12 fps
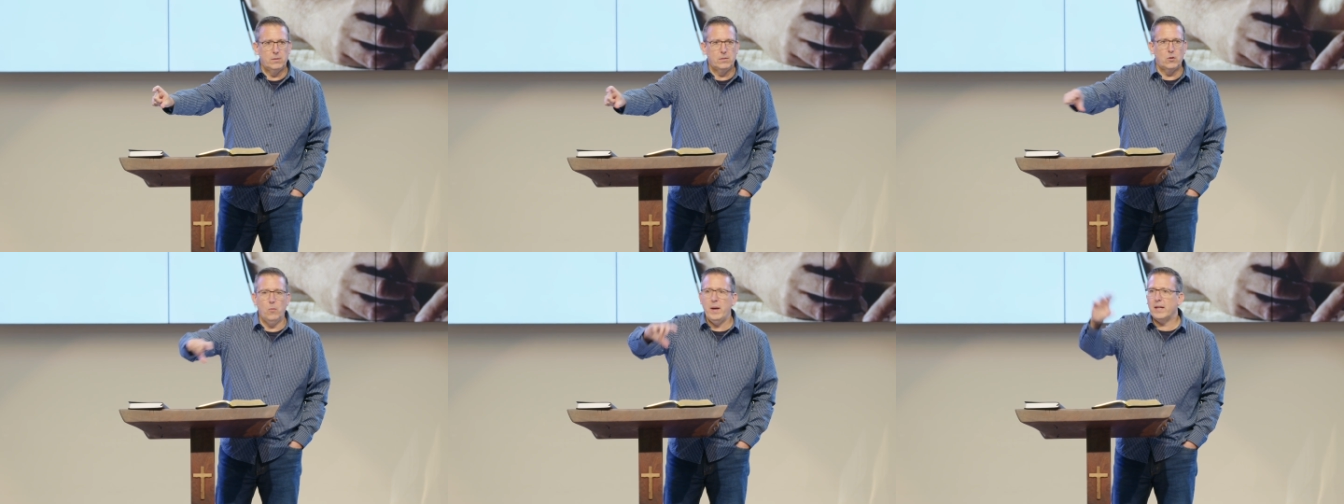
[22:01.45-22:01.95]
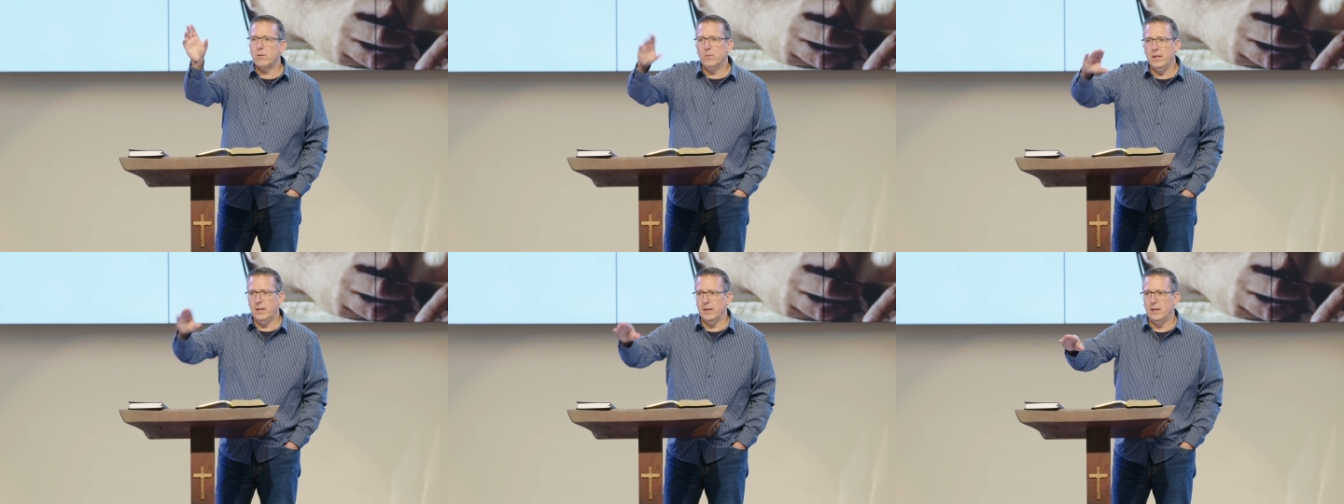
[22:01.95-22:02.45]
Go back and
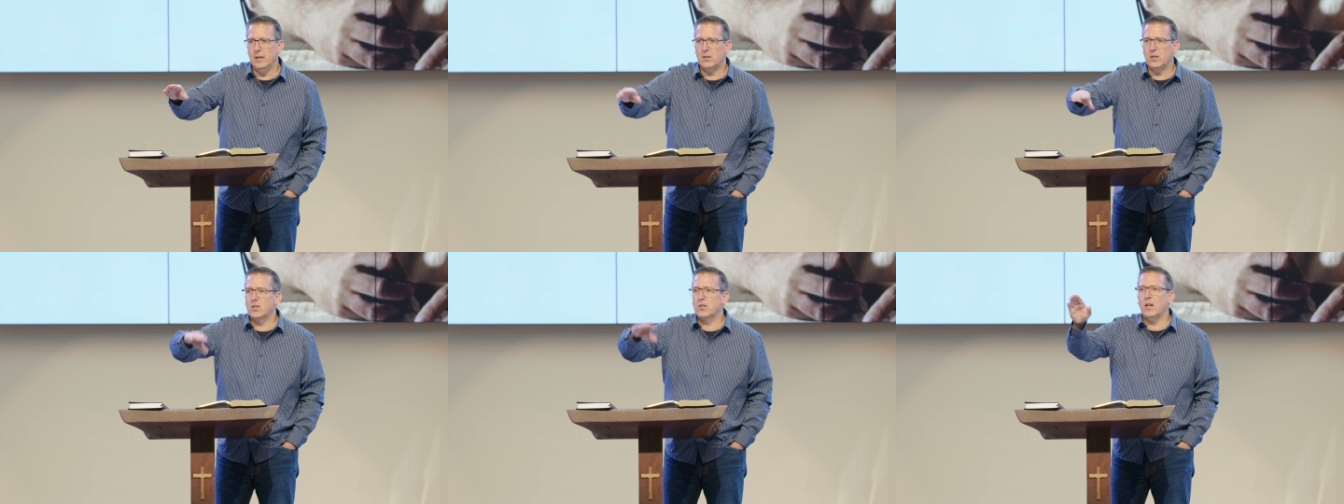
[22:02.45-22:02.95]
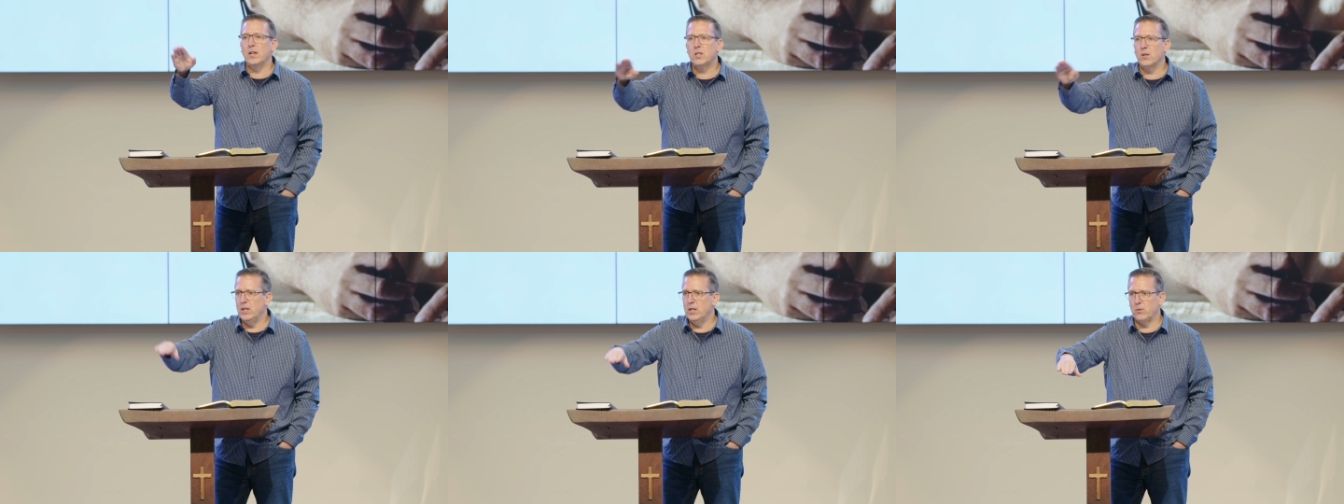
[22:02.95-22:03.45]
read it. It says, Sons
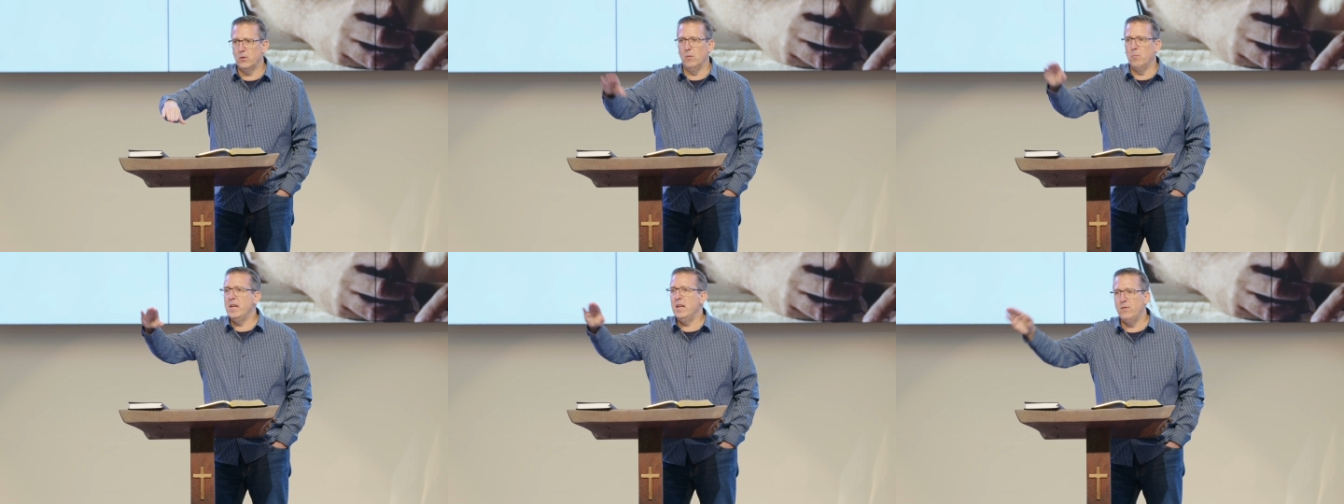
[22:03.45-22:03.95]
of Israel, men of